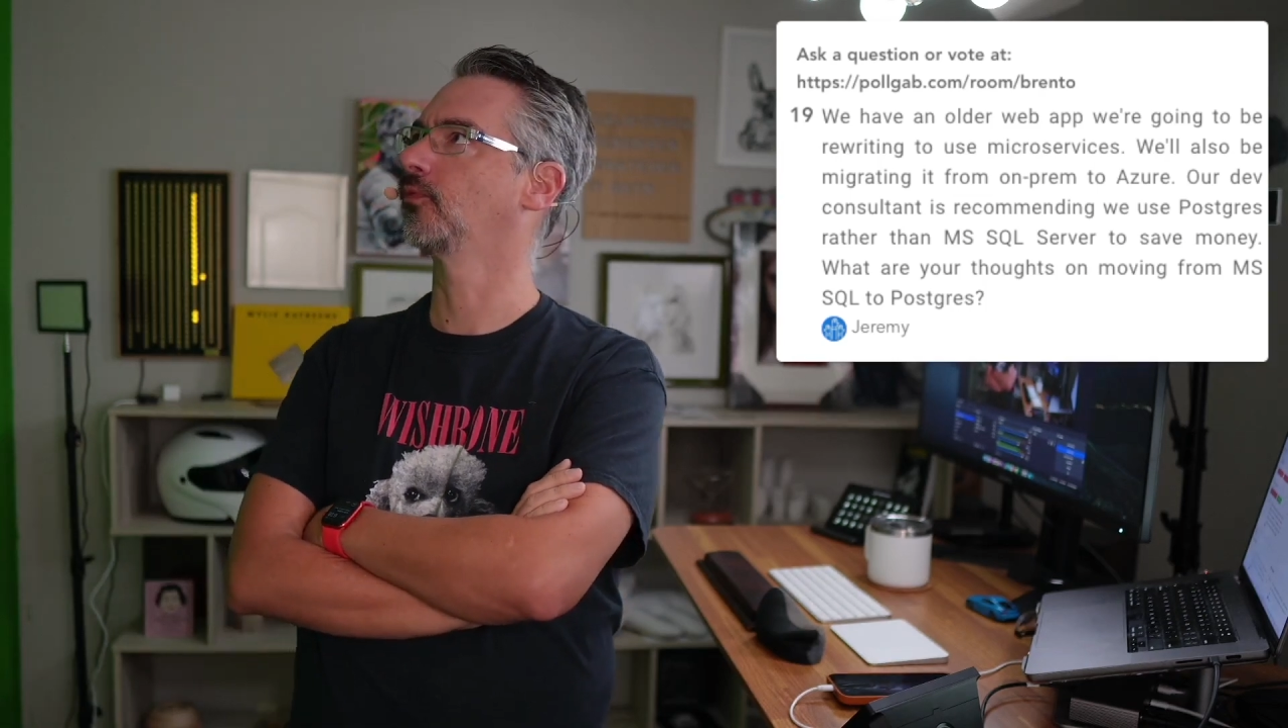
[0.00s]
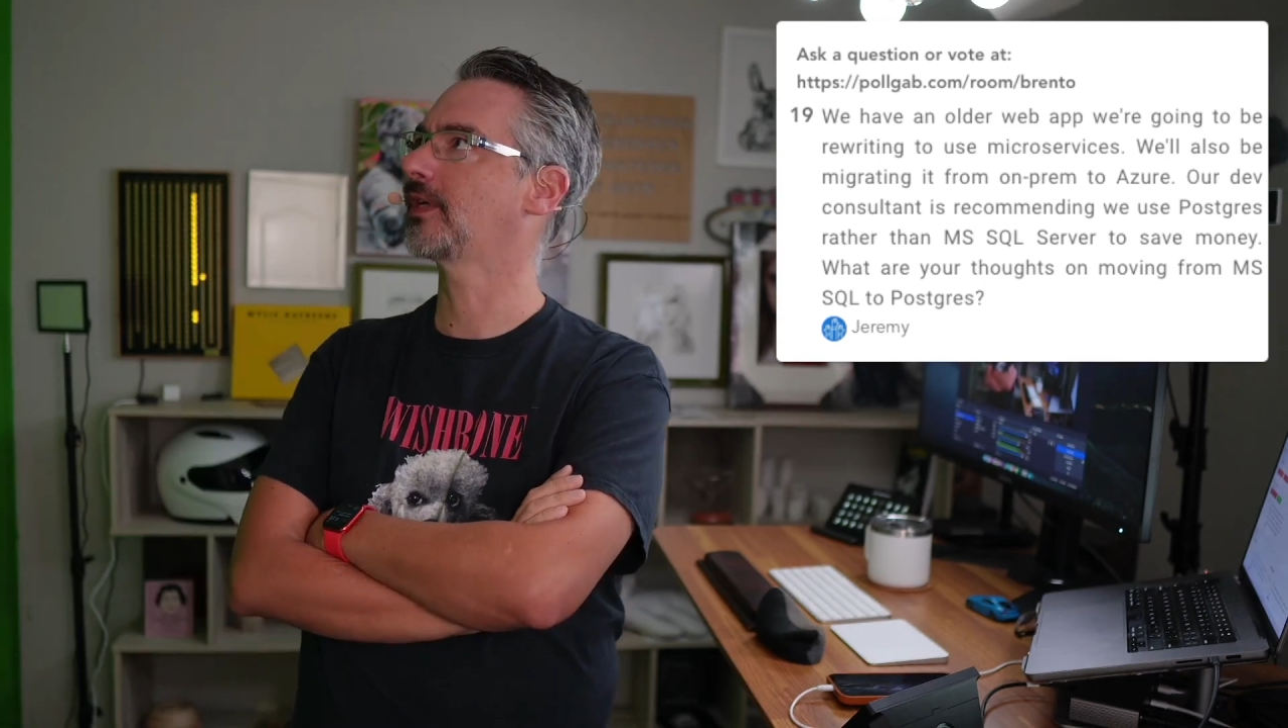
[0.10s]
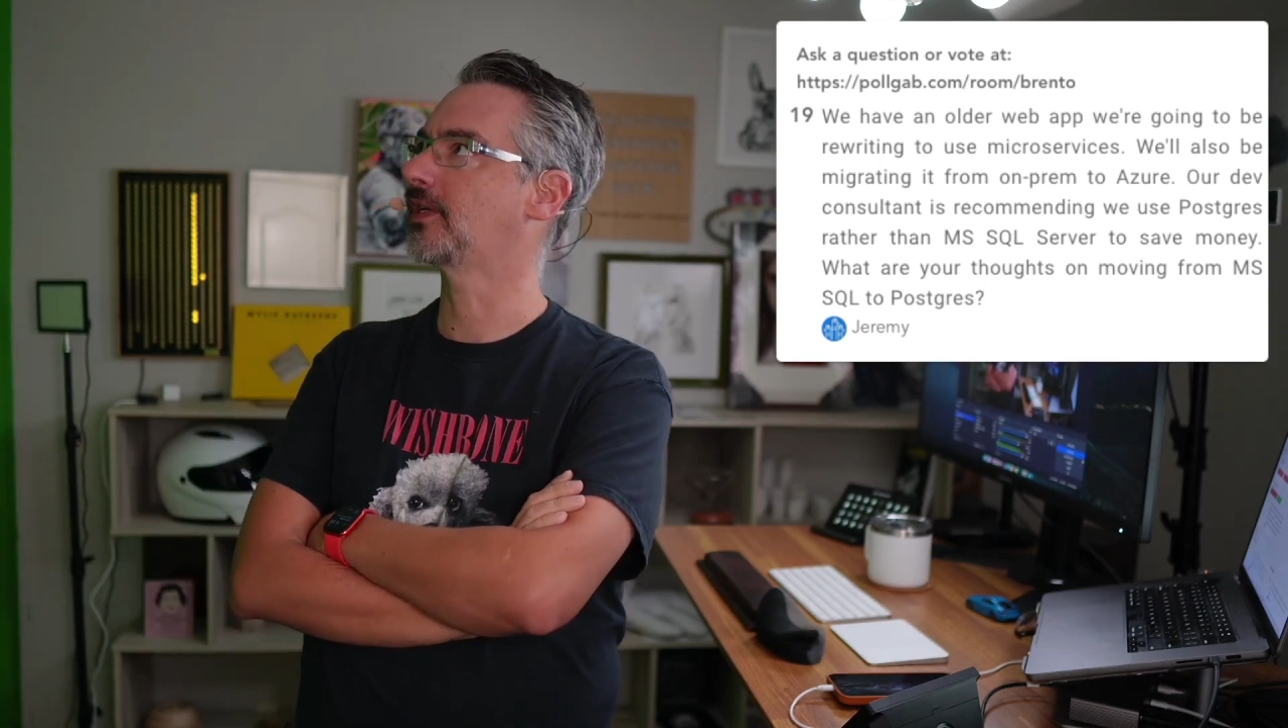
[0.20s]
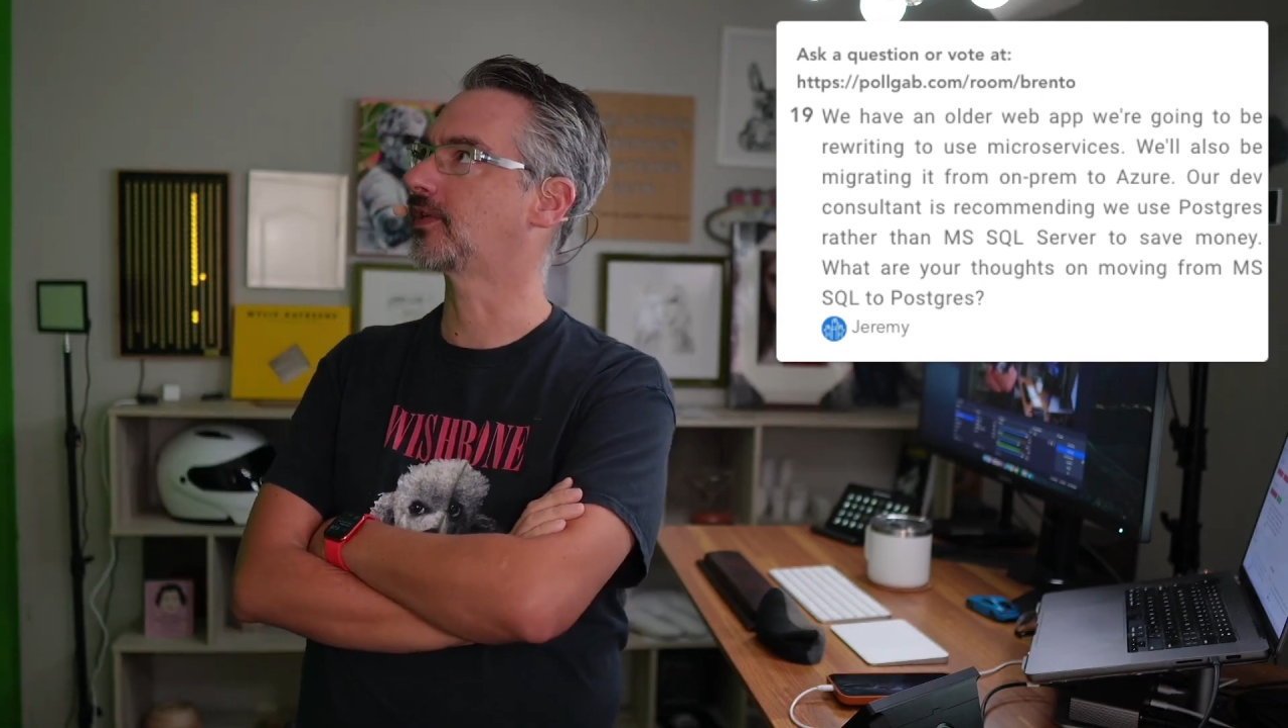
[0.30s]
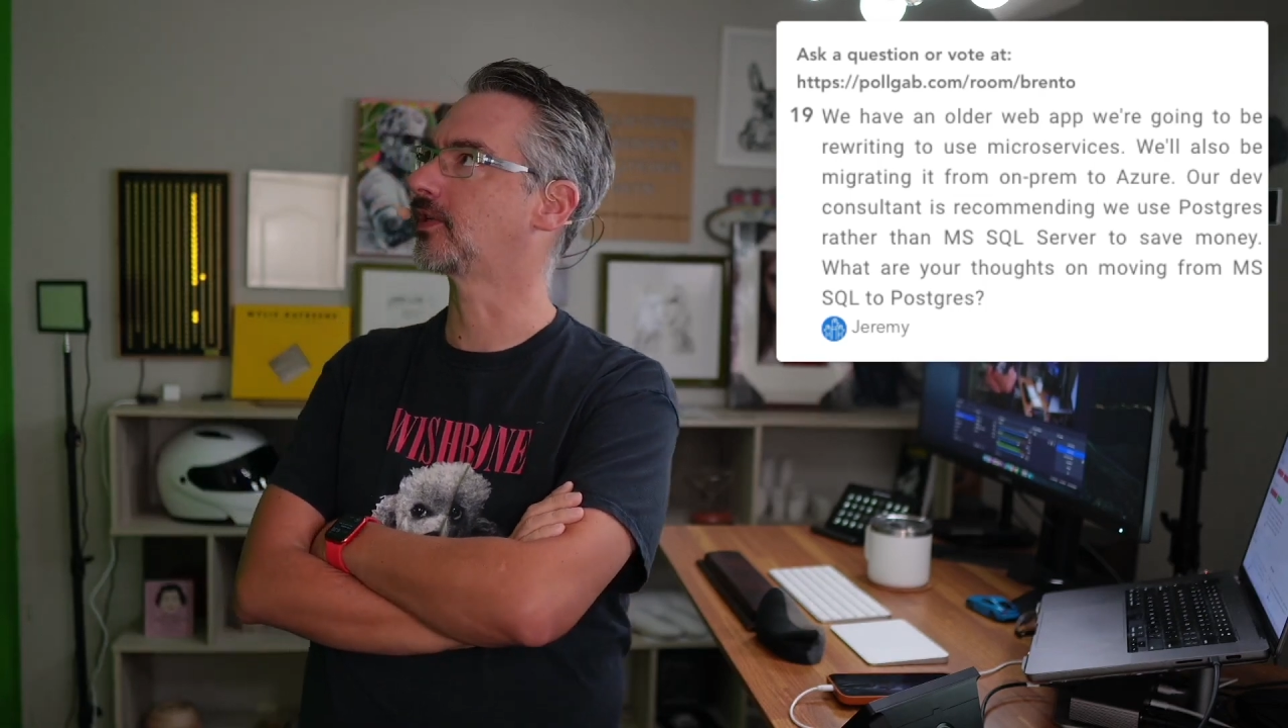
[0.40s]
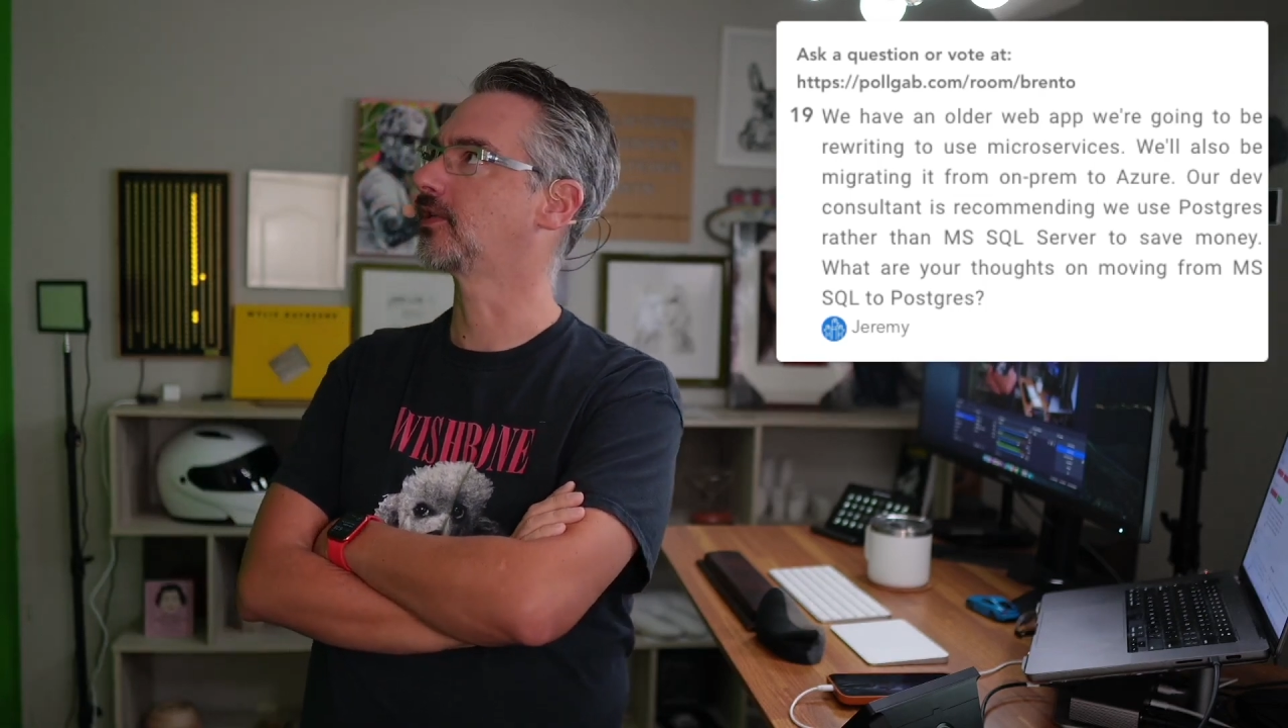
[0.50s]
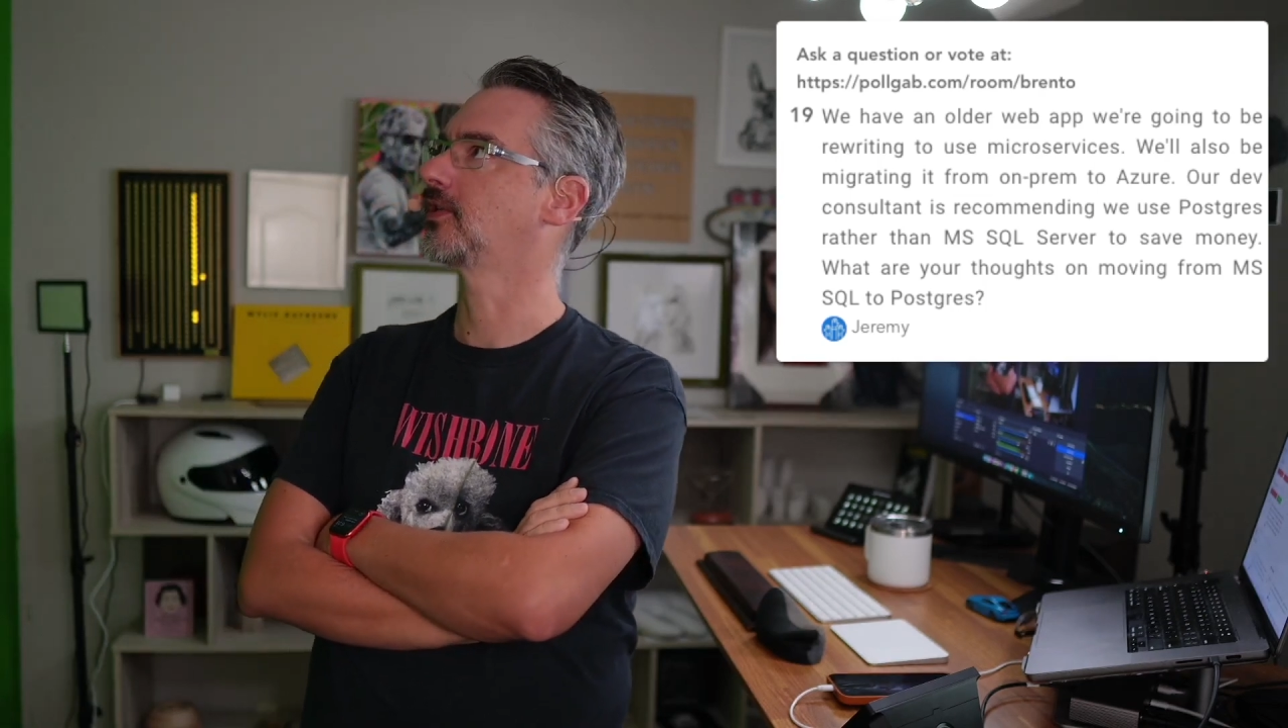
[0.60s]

reason